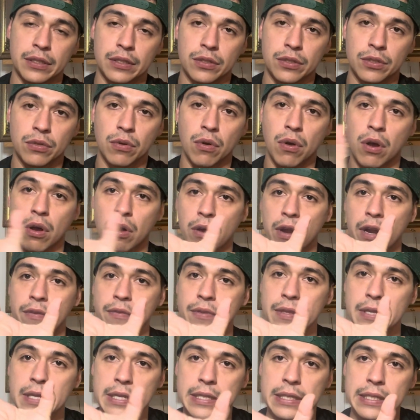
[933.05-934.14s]
So
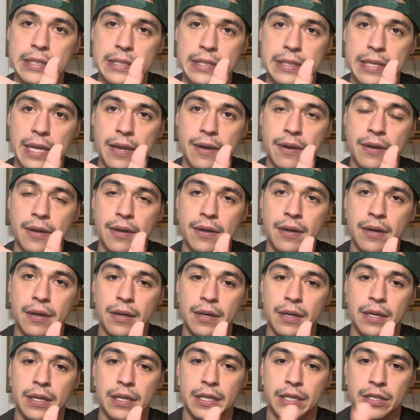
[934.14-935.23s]
everything in the center
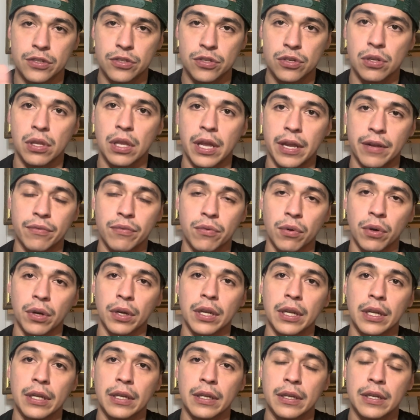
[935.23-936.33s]
is your life
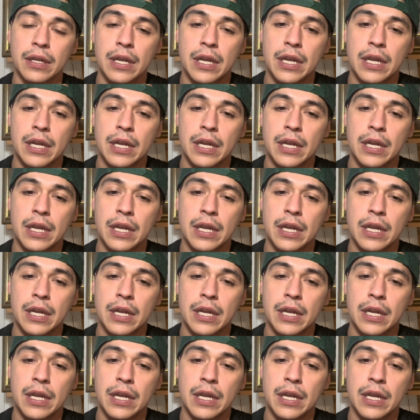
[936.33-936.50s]
working.